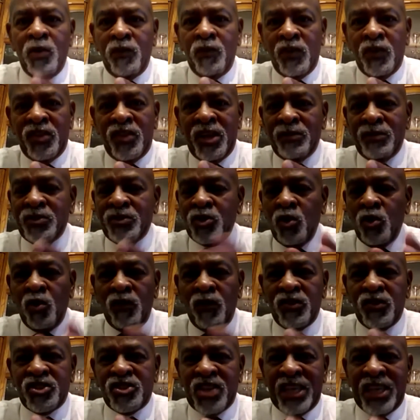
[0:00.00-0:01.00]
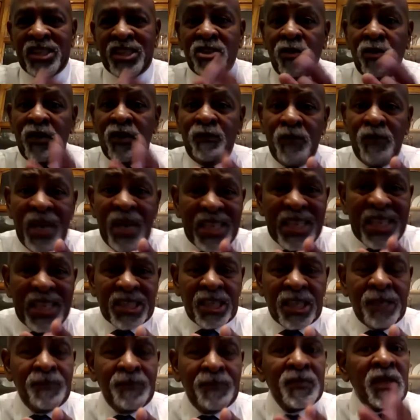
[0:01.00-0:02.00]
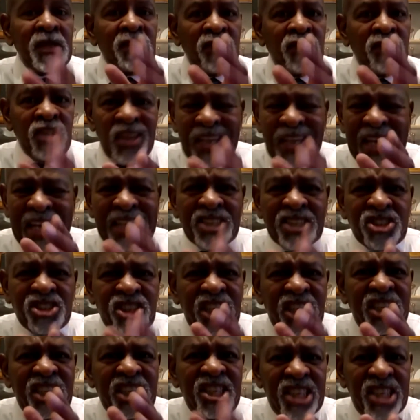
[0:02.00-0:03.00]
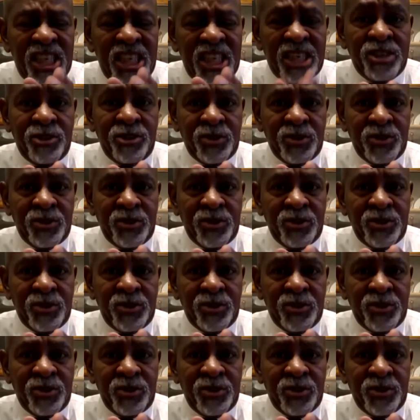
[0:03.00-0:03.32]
There was no oversight. So basically, for the last 10 years,